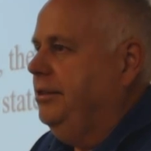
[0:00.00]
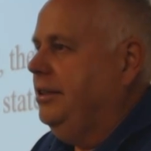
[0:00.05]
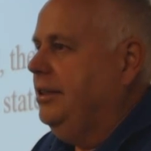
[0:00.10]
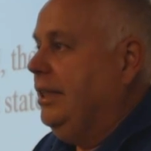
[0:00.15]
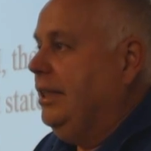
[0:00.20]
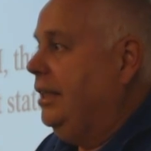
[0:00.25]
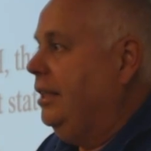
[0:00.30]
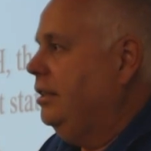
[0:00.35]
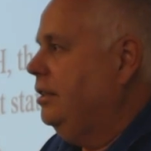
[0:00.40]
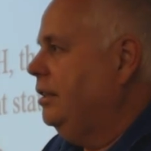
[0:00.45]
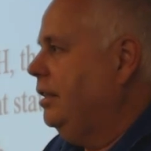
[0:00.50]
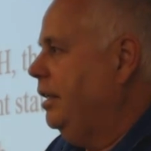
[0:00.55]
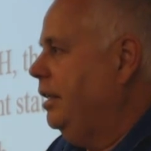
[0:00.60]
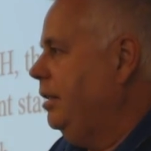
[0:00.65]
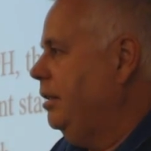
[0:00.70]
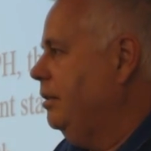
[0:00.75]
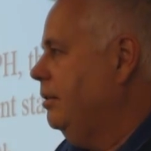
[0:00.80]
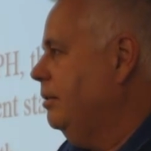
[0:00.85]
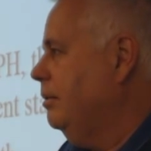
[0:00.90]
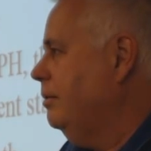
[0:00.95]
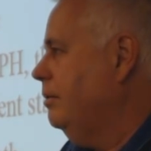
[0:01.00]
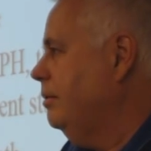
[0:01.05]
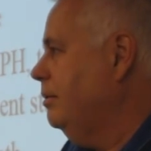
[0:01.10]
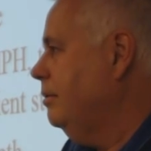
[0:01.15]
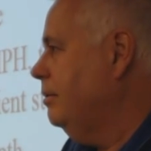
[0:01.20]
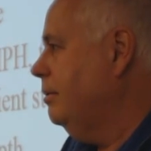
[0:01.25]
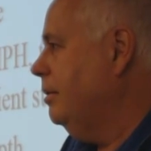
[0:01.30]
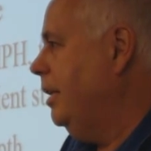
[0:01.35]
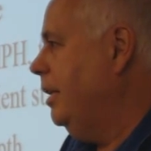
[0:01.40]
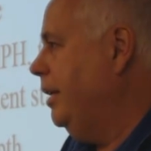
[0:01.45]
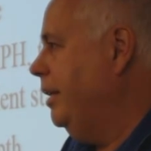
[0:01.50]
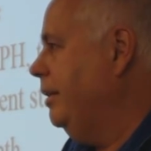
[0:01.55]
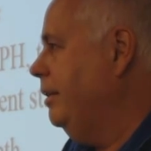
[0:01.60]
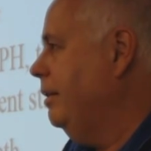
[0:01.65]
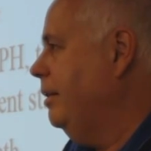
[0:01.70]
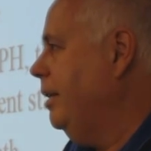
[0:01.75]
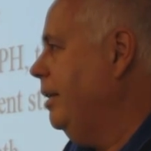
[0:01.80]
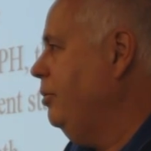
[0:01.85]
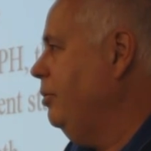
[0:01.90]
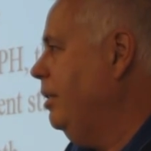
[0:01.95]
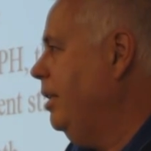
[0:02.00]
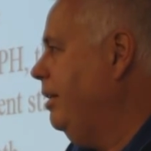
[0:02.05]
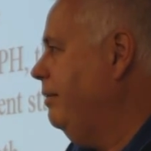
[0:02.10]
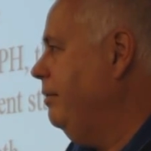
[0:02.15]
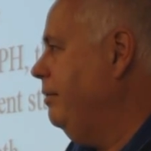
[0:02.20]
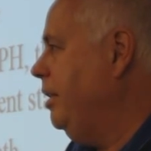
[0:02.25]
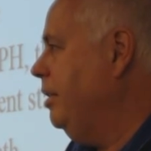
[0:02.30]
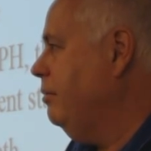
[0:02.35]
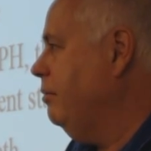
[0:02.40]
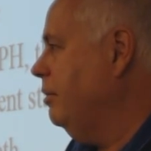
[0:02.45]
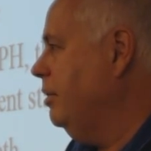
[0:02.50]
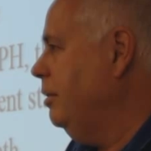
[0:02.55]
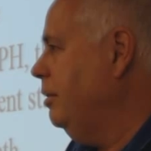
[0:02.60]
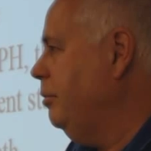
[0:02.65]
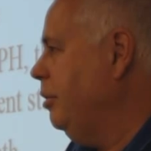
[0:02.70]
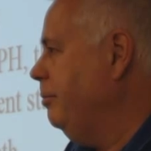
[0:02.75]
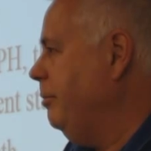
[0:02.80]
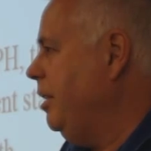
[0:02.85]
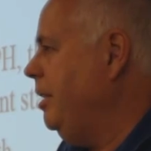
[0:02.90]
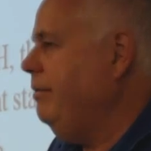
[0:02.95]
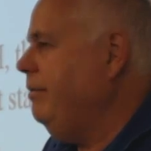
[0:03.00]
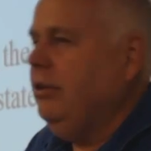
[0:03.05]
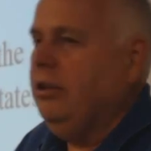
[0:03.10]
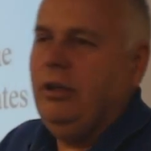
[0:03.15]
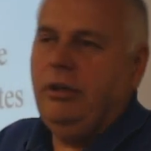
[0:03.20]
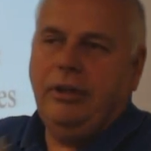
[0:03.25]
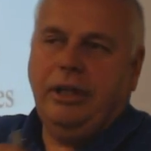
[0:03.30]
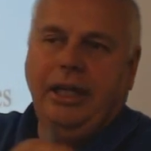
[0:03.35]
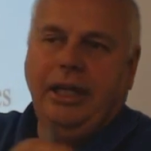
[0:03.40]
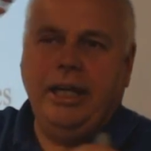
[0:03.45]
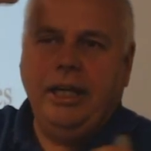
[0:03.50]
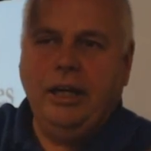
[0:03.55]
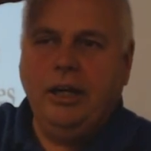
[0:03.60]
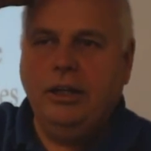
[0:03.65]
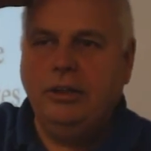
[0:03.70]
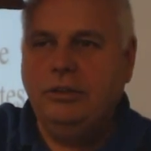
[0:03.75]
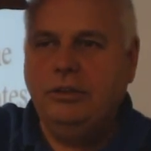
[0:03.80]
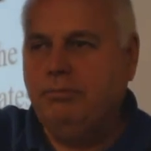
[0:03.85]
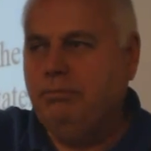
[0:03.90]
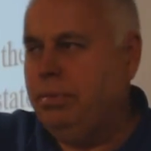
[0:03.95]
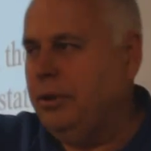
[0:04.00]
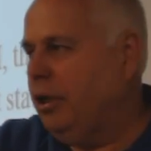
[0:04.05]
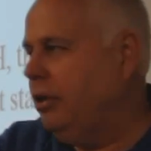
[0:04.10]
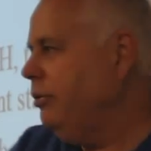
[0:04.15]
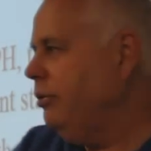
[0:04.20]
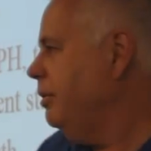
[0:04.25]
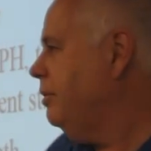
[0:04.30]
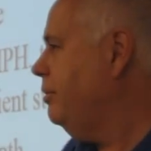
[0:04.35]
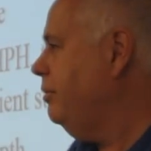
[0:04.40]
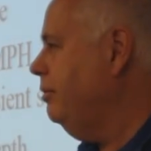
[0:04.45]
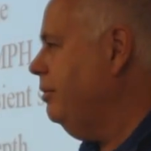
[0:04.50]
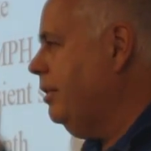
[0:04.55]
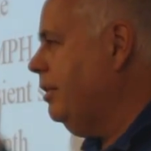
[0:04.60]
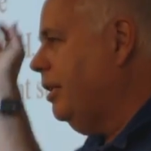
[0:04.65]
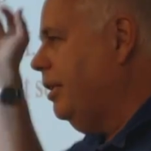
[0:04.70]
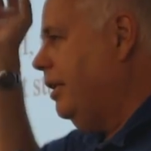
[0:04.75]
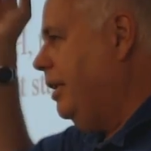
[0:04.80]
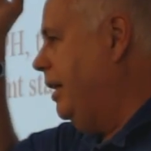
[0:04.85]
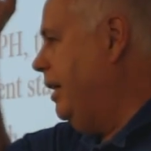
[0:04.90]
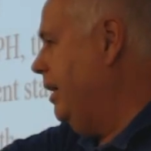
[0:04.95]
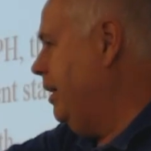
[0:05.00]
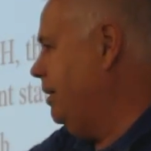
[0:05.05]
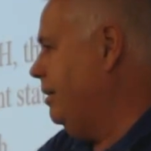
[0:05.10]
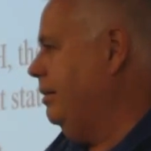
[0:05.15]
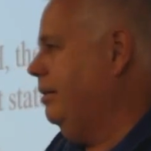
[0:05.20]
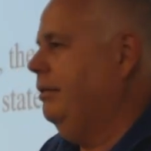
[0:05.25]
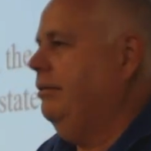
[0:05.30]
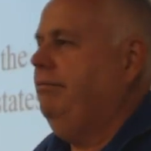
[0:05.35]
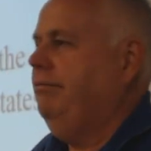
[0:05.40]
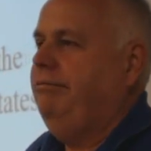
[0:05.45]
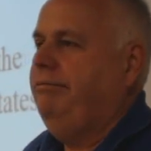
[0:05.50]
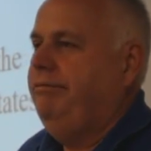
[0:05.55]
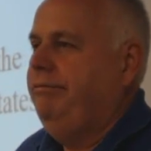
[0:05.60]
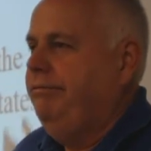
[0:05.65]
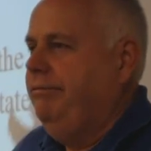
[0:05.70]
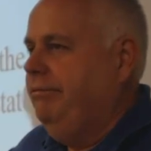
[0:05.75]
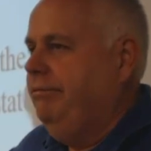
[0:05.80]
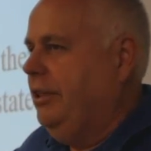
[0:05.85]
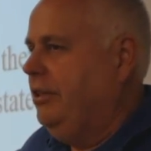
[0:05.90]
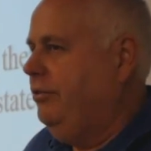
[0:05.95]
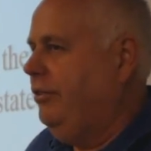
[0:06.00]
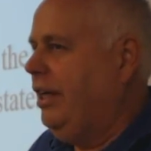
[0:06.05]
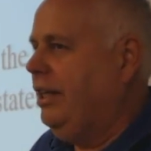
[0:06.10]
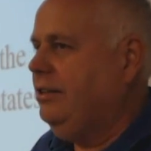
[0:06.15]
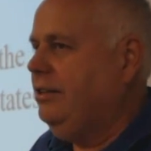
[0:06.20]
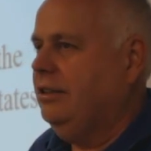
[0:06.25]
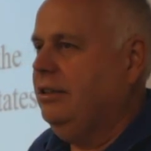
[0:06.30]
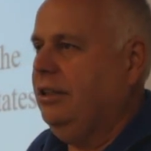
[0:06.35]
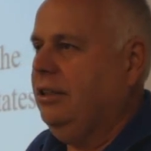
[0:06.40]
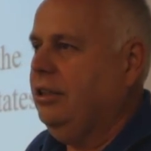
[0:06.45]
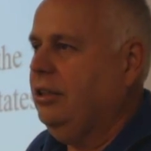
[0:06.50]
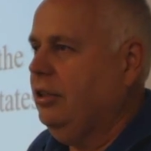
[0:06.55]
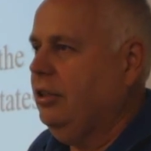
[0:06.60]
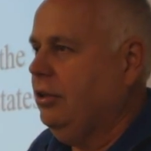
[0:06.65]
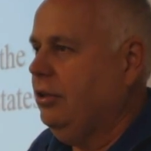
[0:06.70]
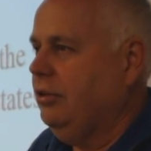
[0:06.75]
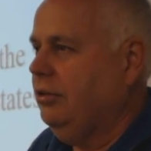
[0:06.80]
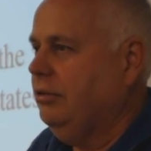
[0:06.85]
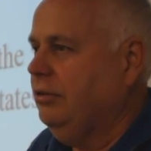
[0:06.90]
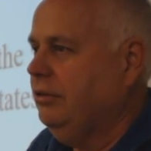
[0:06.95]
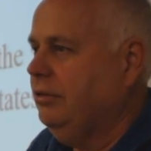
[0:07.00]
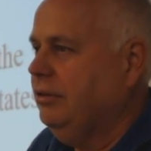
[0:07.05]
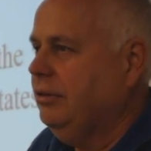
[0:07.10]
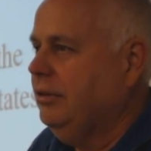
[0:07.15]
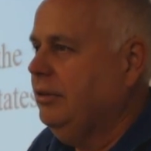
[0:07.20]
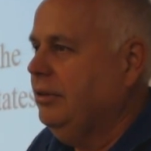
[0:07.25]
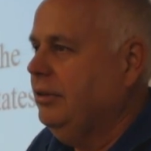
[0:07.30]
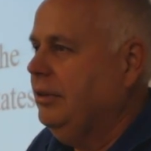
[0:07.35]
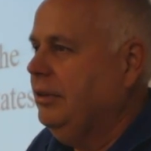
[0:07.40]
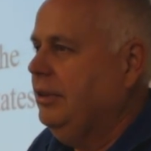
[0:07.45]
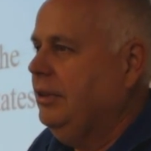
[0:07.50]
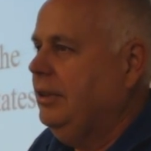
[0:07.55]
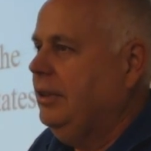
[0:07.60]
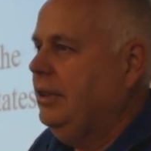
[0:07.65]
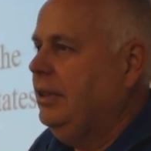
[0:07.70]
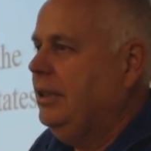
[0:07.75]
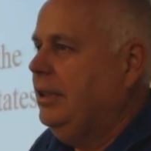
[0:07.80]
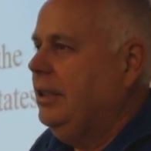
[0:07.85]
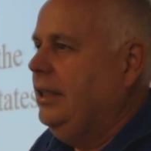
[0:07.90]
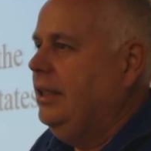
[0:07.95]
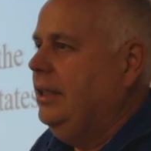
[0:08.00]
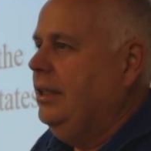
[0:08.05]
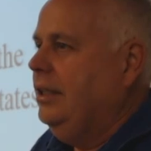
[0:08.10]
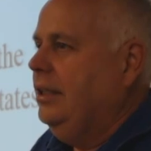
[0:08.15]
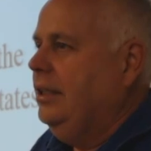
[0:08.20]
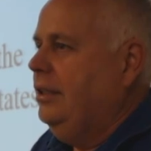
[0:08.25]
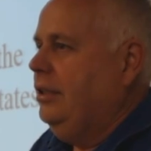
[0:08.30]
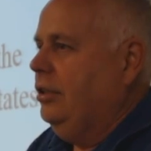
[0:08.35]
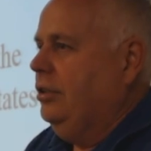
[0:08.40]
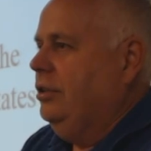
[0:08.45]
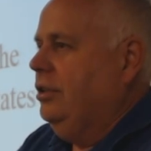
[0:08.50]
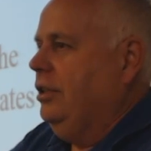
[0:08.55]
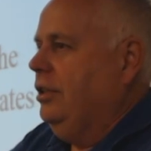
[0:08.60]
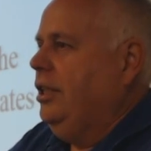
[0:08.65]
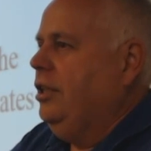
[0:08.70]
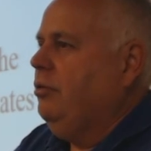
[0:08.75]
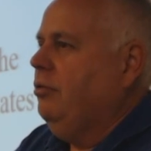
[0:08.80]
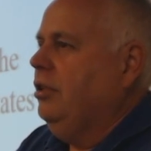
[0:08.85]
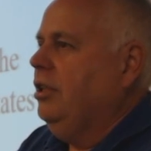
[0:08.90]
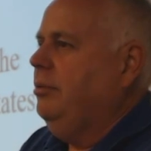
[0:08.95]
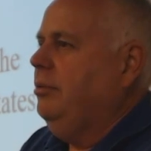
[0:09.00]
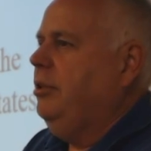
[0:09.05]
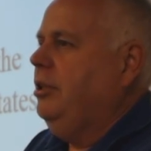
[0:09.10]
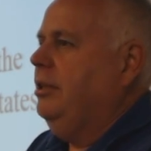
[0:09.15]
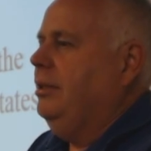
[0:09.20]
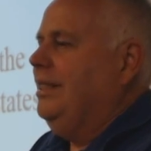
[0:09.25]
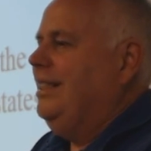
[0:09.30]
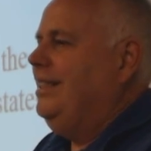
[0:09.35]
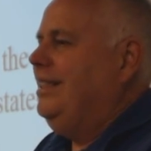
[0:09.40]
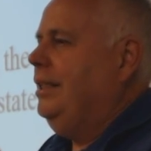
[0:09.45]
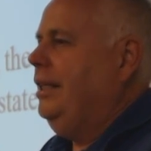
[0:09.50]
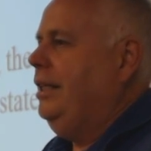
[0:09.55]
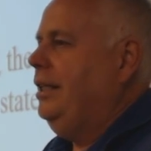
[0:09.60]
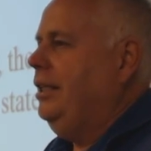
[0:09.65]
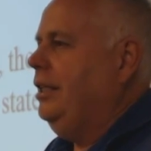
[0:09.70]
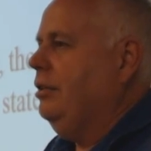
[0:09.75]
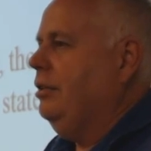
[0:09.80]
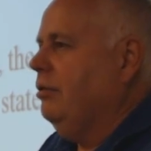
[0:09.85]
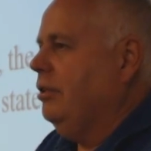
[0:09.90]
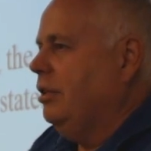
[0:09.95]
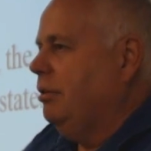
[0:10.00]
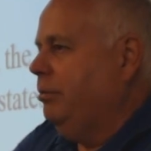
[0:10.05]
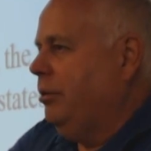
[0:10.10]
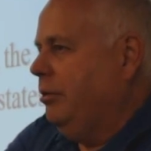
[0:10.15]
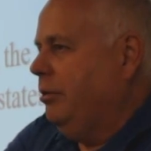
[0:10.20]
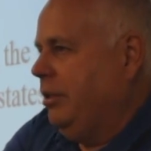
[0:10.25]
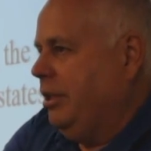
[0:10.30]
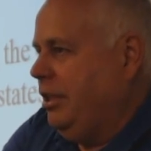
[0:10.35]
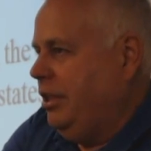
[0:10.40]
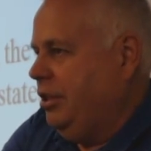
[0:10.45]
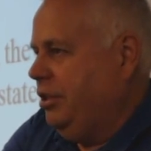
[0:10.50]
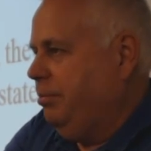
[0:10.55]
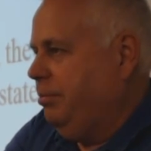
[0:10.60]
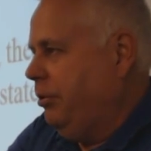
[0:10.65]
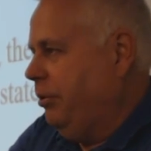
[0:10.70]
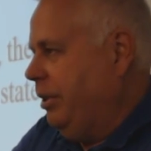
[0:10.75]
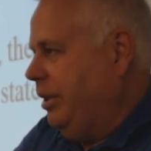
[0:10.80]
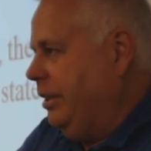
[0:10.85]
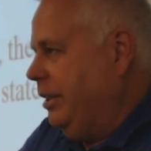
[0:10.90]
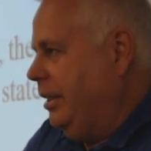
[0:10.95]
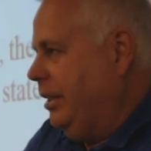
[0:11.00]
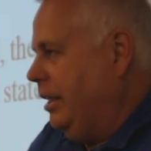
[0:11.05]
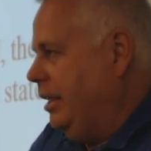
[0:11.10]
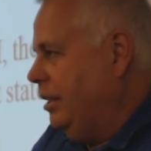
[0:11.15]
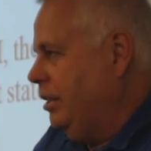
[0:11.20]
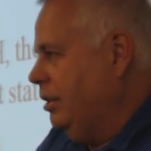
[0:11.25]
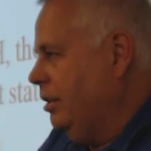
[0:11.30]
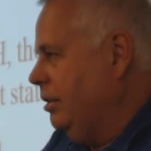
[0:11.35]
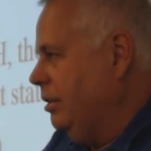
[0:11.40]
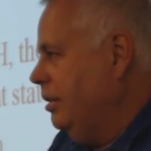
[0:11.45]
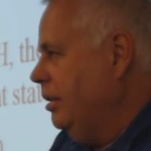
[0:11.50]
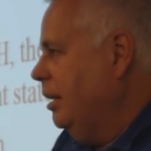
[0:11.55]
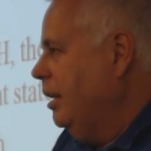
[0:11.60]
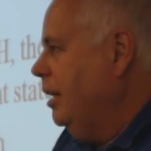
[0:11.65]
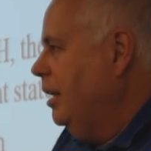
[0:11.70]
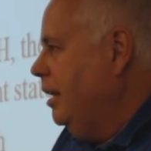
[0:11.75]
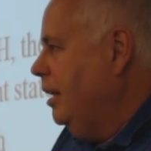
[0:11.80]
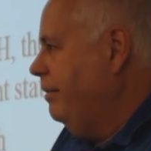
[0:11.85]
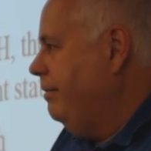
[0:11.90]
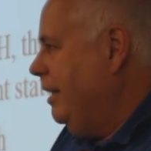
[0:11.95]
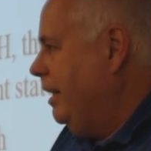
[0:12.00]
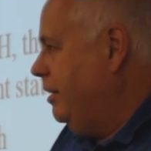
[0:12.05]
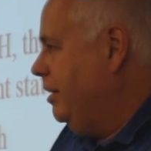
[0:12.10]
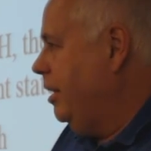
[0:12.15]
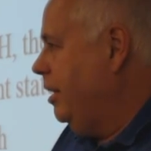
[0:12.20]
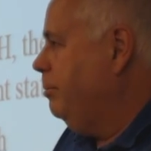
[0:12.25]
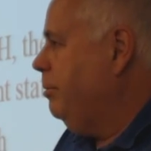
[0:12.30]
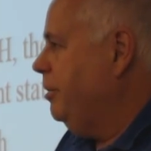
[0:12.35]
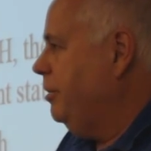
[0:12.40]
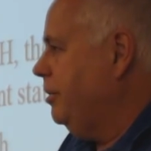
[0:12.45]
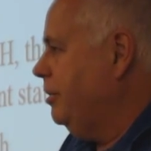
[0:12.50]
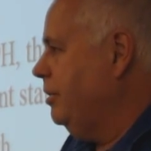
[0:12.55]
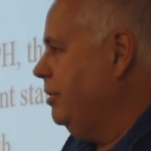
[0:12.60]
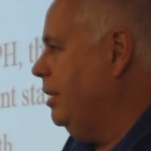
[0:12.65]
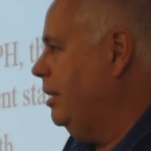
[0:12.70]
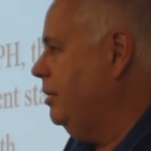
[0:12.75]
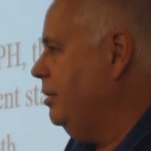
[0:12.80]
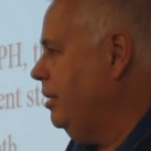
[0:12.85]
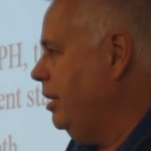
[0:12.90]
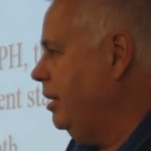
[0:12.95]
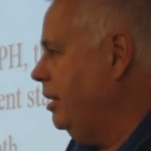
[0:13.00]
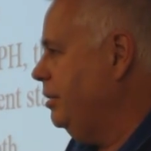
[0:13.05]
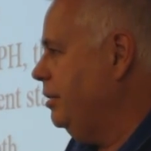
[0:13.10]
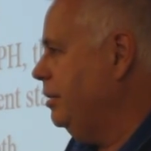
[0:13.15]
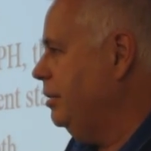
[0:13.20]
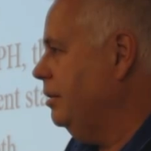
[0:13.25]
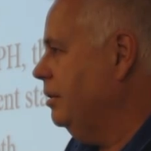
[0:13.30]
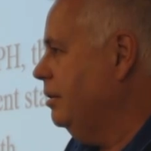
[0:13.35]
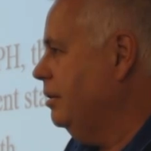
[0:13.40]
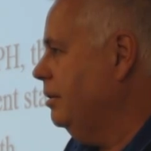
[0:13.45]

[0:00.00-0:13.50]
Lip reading: steady state, and then you'll have an equilibrium. Even though the air is blowing through there at as fast as it can go, there's an equilibrium, state equilibrium at each point in the engine if that temperature is not changing.